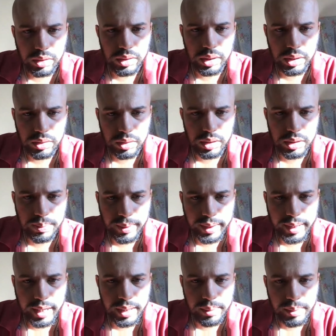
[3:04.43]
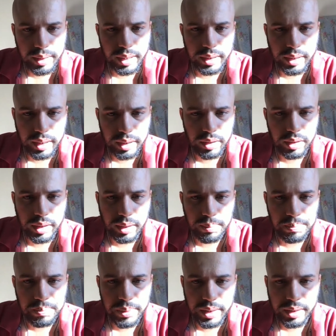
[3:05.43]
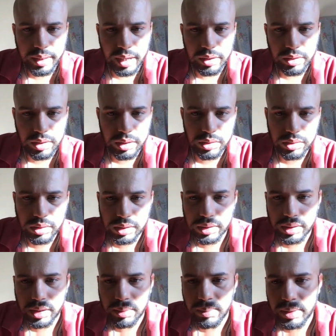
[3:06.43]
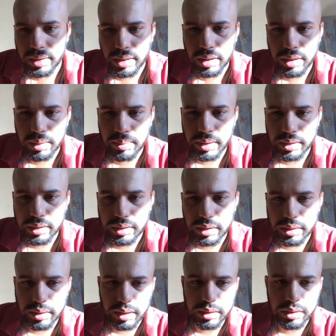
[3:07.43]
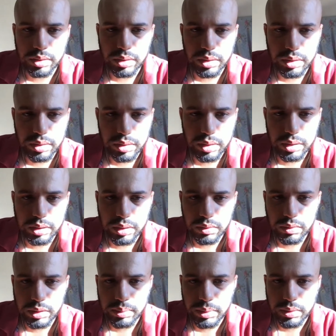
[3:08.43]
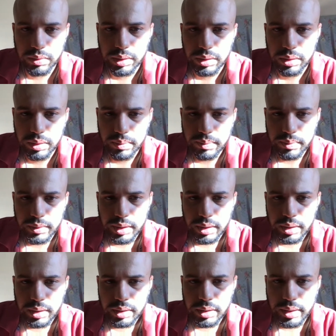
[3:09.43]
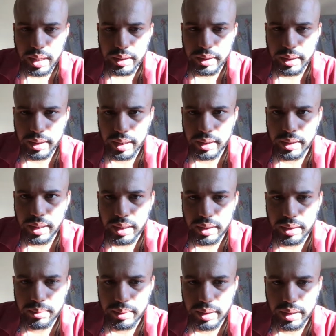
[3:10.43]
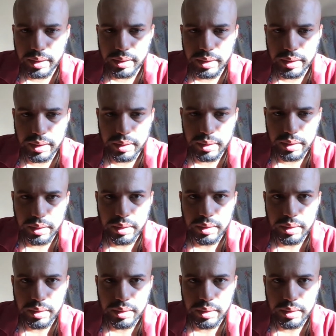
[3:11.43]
you need to display dynamic content in a template, Angular uses double curly braces syntax in order to distinguish between static and dynamic content.